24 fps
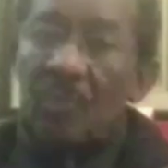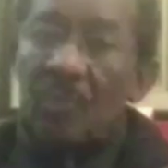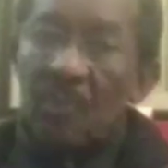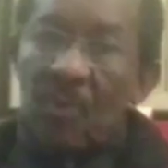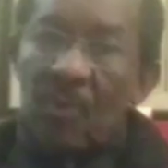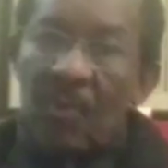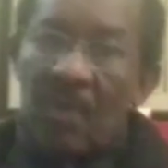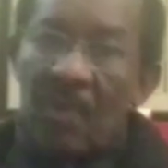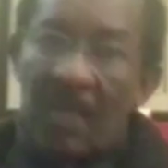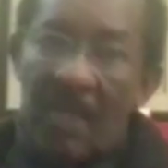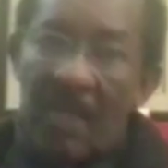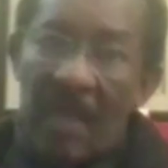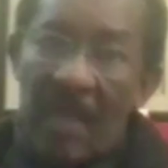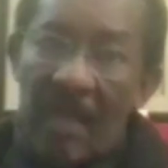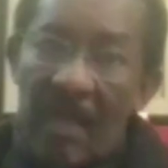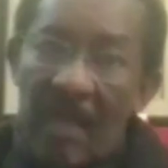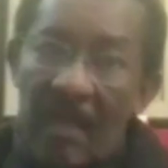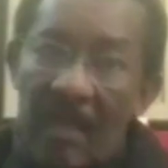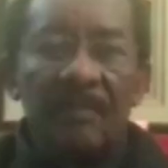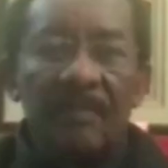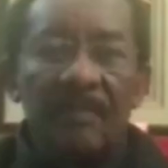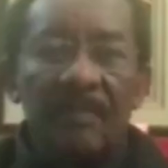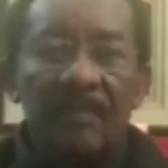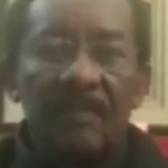Joe Clarke.
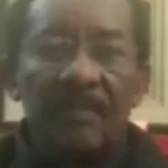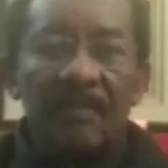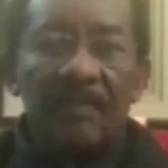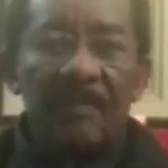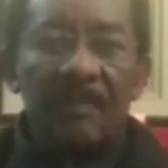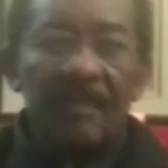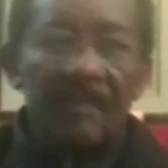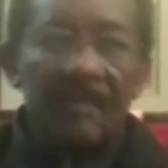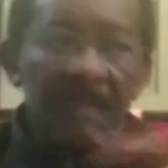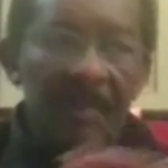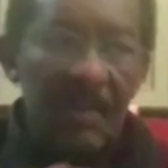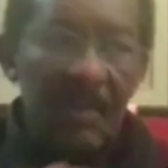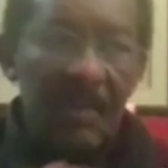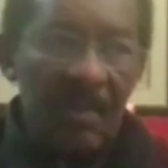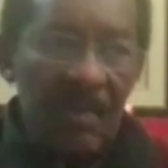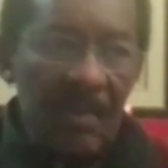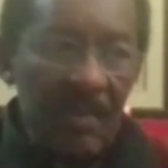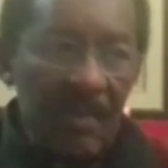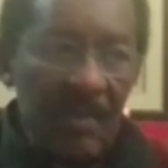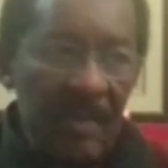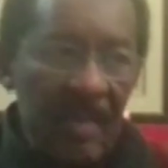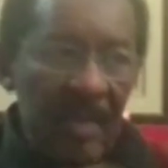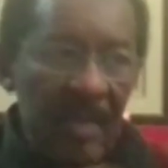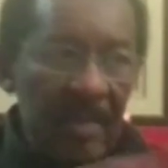
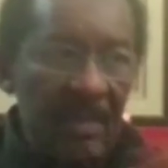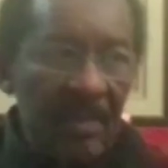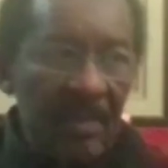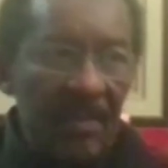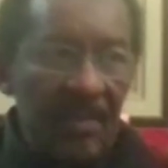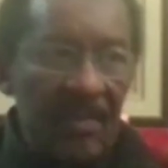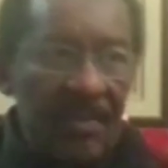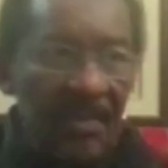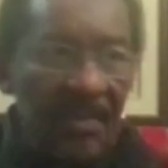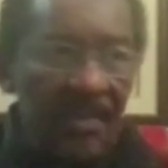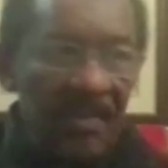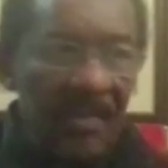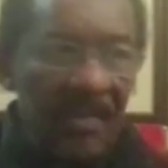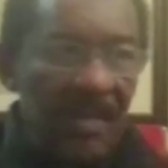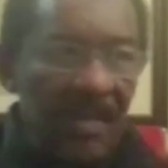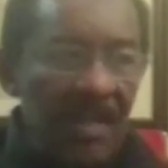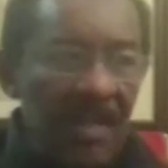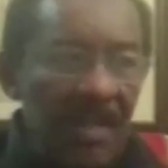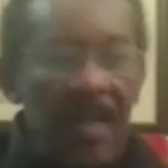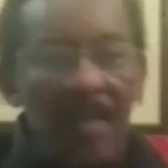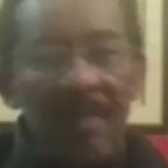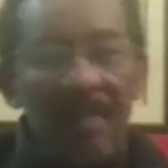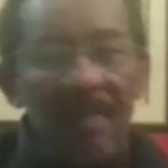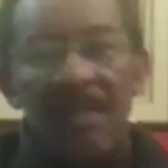So that's on the
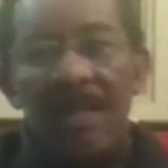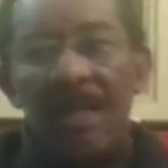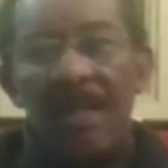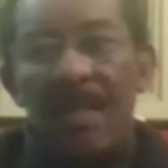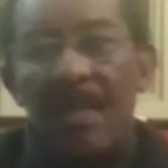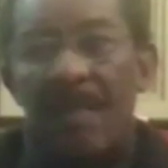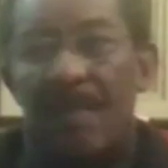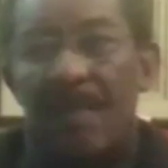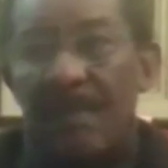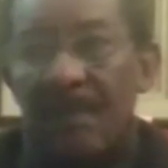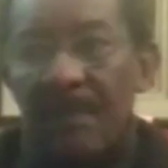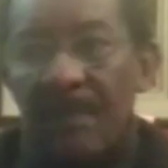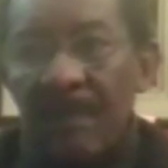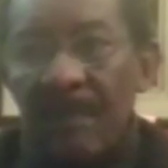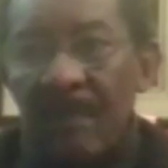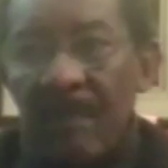Clarke side.